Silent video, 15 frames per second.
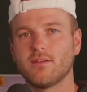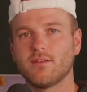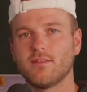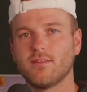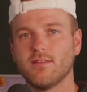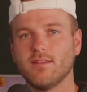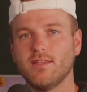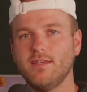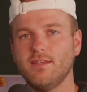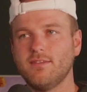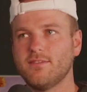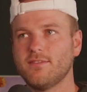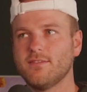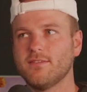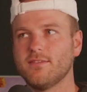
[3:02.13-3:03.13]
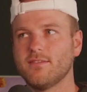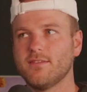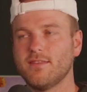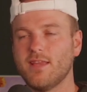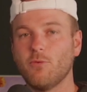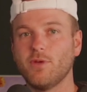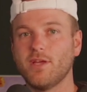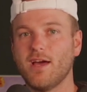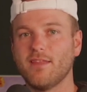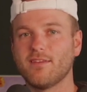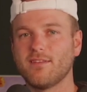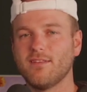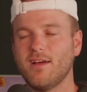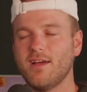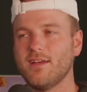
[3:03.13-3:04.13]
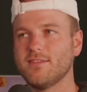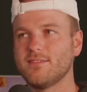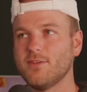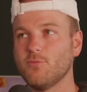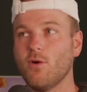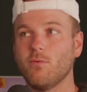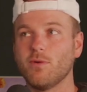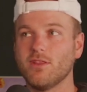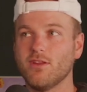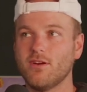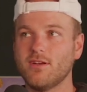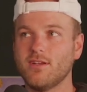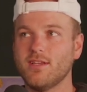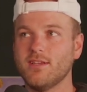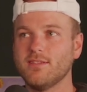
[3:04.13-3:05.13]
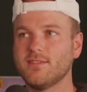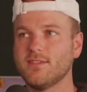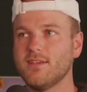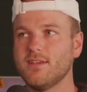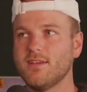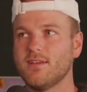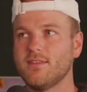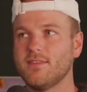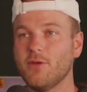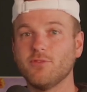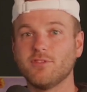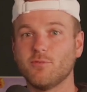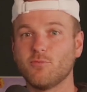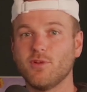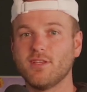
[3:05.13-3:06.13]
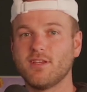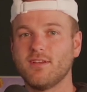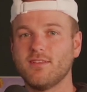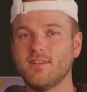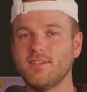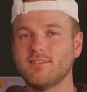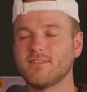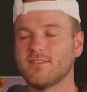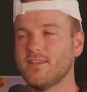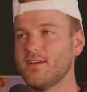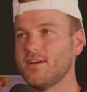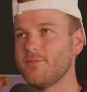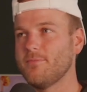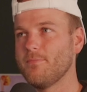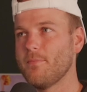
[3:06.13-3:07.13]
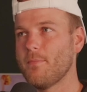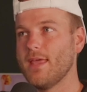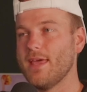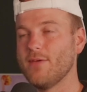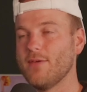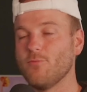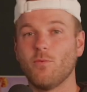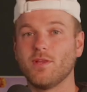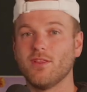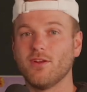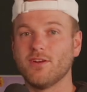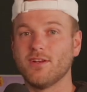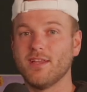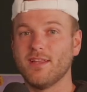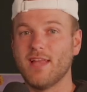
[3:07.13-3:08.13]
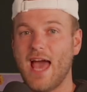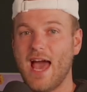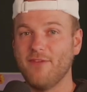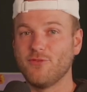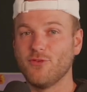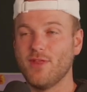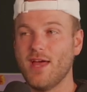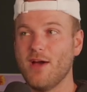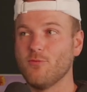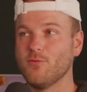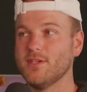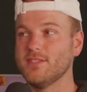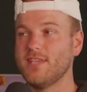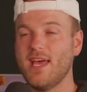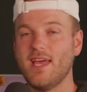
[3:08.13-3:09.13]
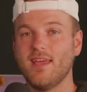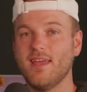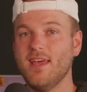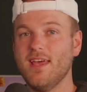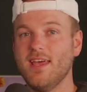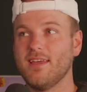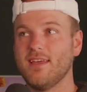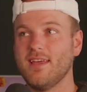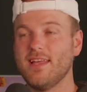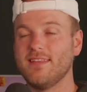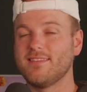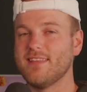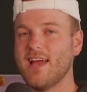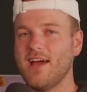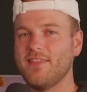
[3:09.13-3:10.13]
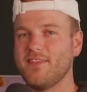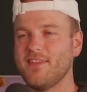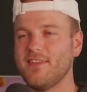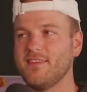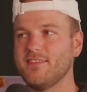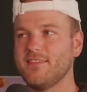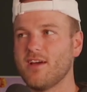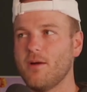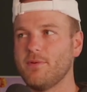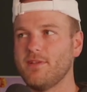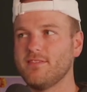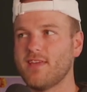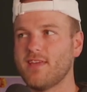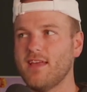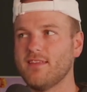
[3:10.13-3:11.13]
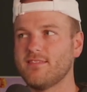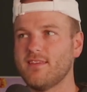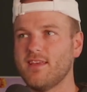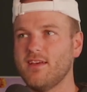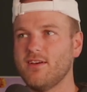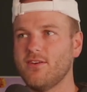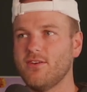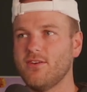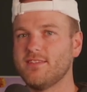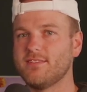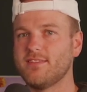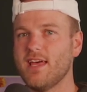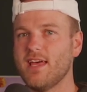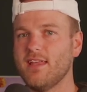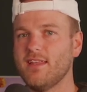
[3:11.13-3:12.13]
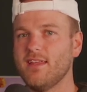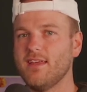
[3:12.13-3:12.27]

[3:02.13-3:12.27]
the leads that we got the clients. And what we learned is there were some really good leads in there. And what we learned after that was, hey, it's not that these companies can't sell. It's that